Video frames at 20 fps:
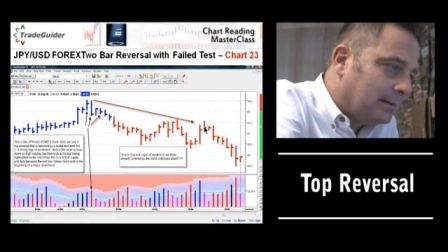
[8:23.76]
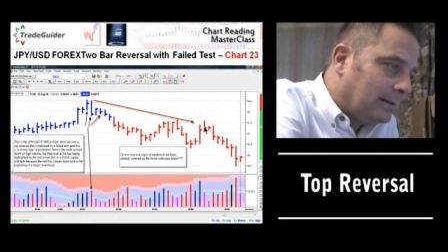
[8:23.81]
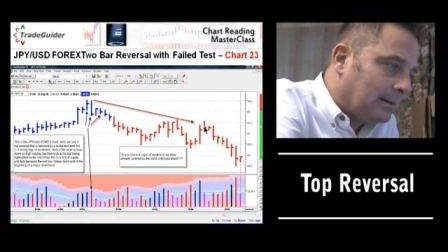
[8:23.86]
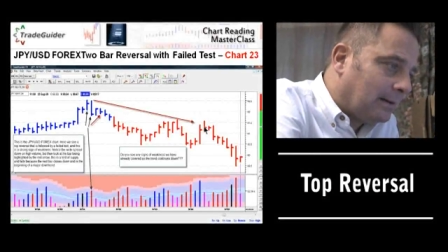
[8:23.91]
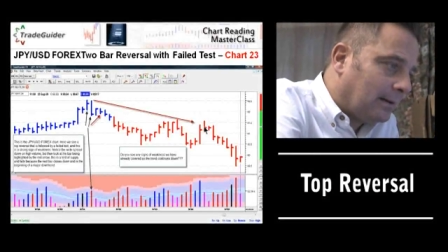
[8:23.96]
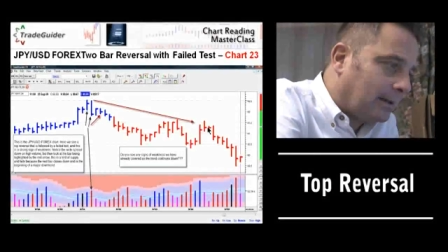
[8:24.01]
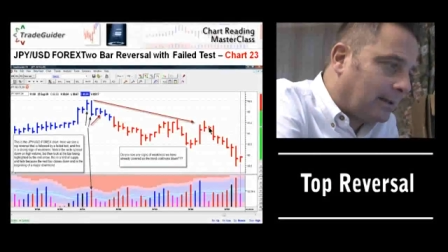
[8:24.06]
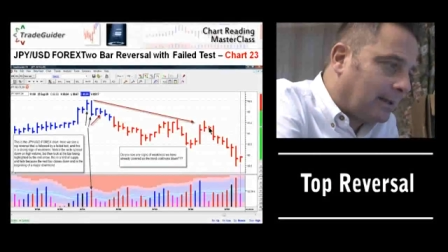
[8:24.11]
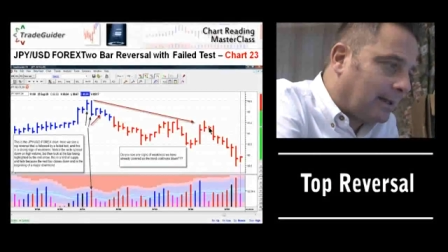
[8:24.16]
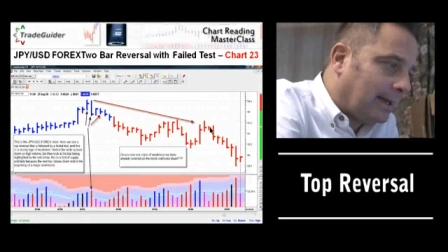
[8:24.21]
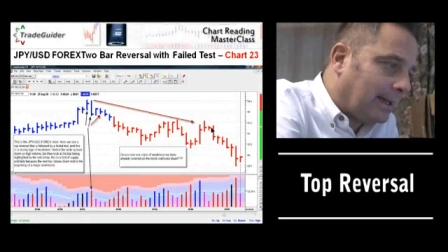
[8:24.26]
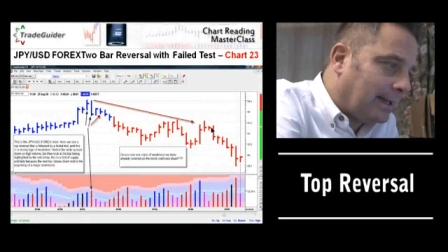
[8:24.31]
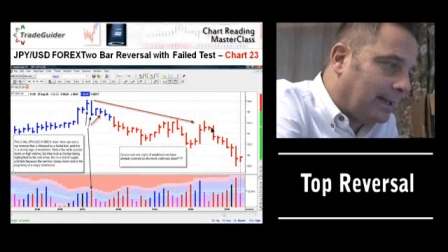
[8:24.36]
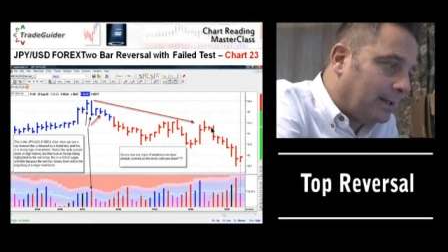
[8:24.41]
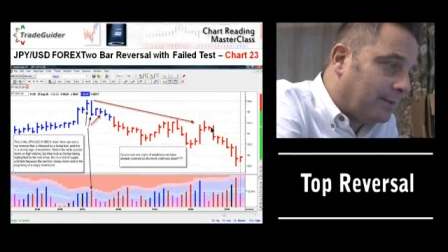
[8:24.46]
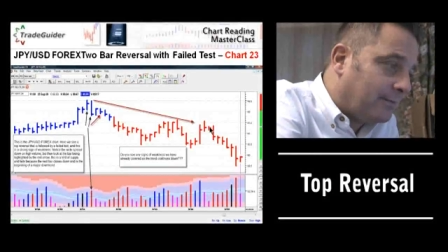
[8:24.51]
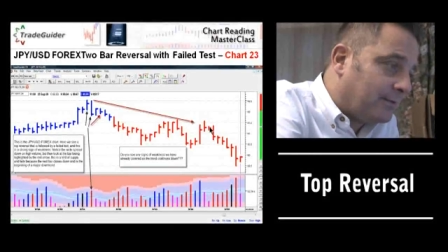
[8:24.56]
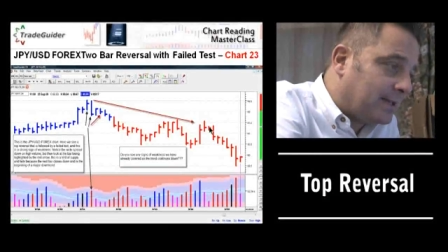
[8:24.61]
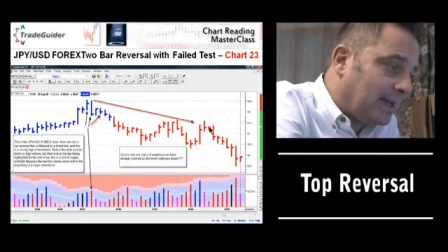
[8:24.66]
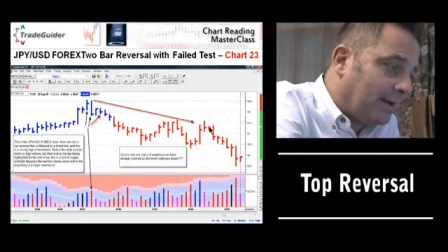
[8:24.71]
Okay,
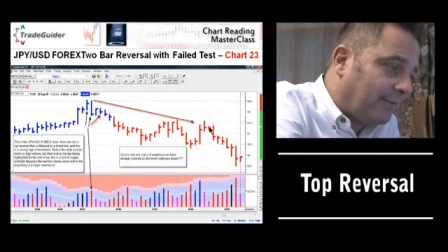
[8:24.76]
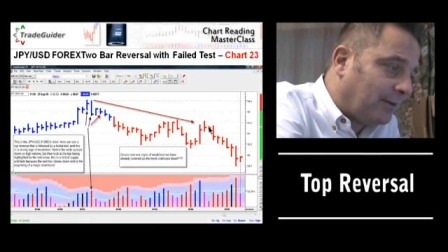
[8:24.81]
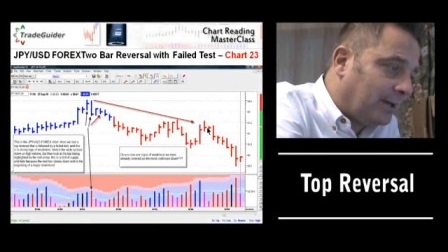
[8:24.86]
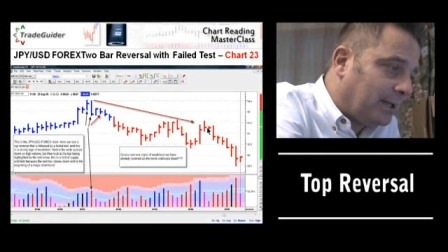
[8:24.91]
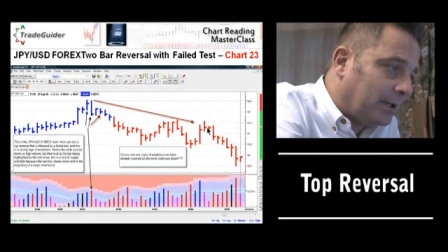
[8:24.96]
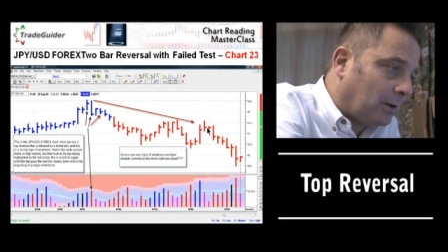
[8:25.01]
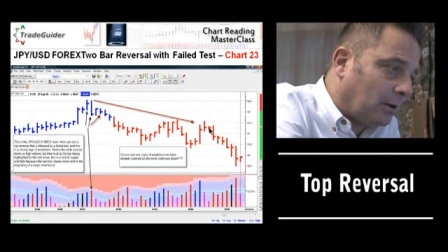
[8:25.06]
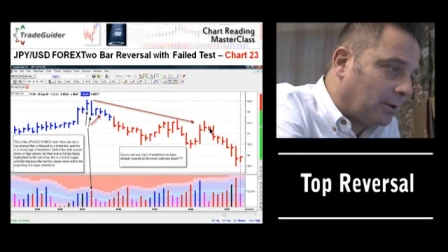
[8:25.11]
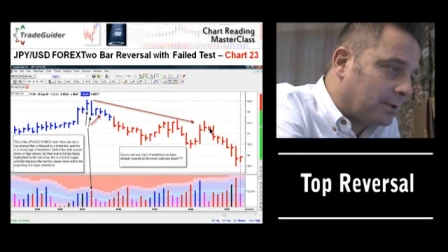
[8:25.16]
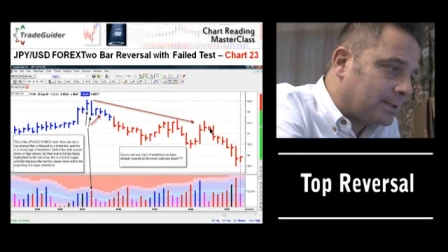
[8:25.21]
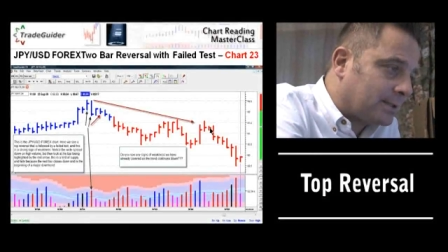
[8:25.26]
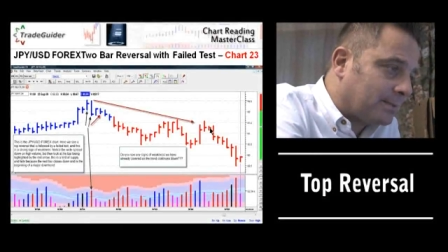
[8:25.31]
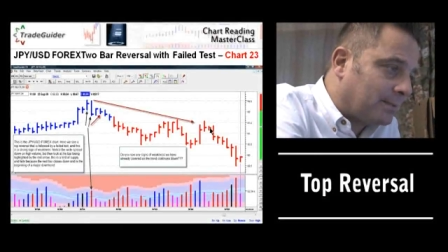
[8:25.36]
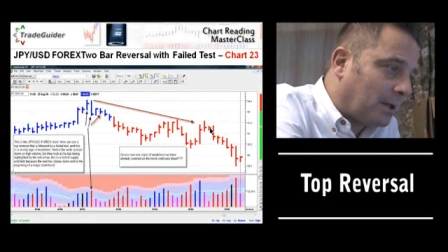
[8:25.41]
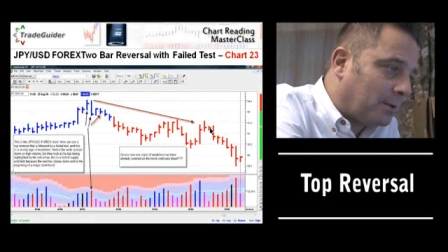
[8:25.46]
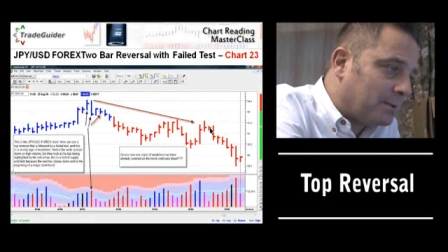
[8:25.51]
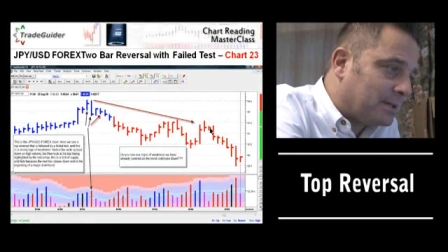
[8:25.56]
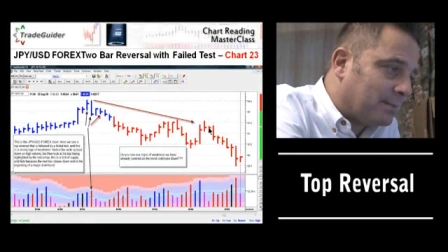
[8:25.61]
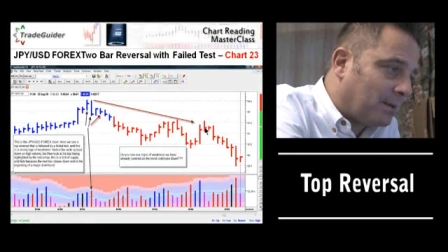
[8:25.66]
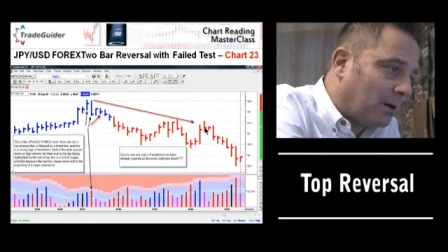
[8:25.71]
you've definitely got some
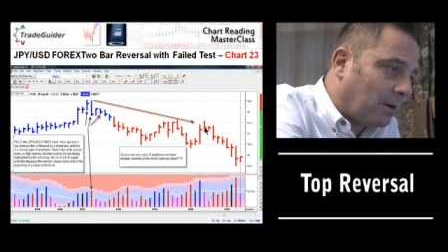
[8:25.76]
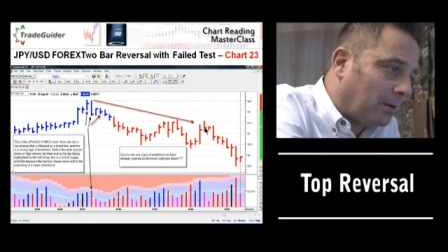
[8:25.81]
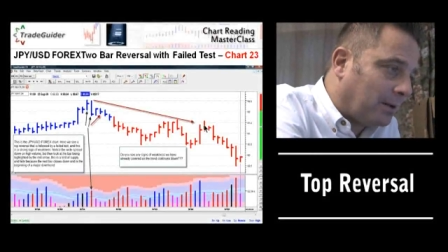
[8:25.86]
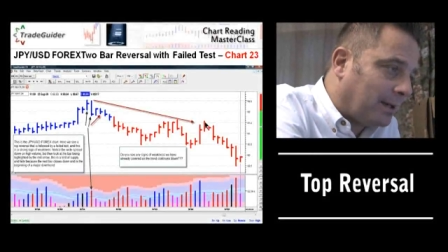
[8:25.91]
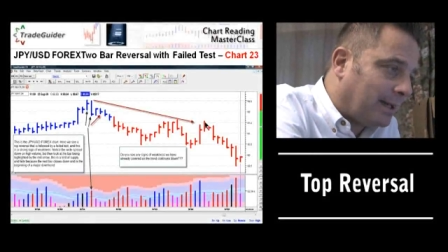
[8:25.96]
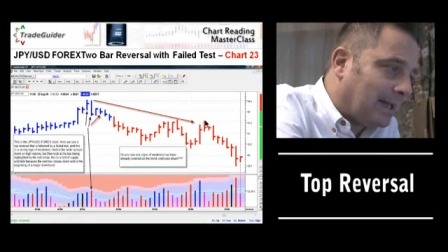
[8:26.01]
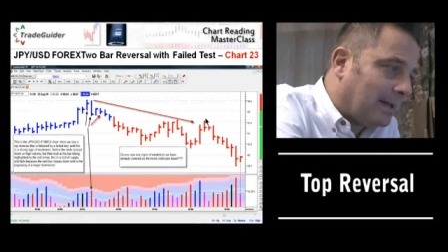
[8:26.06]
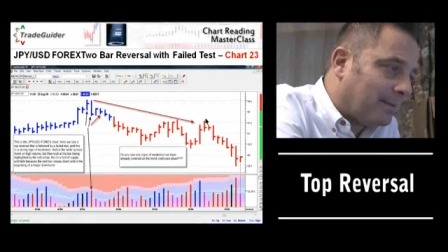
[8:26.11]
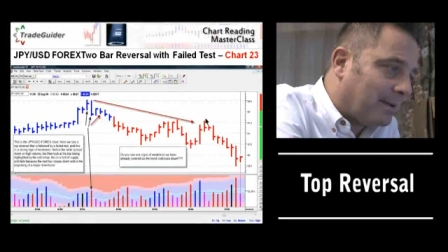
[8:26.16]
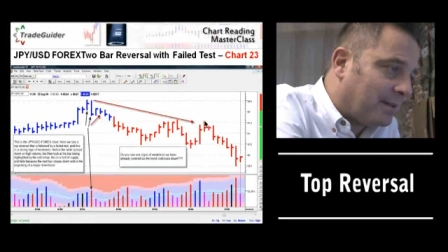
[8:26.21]
no demand here,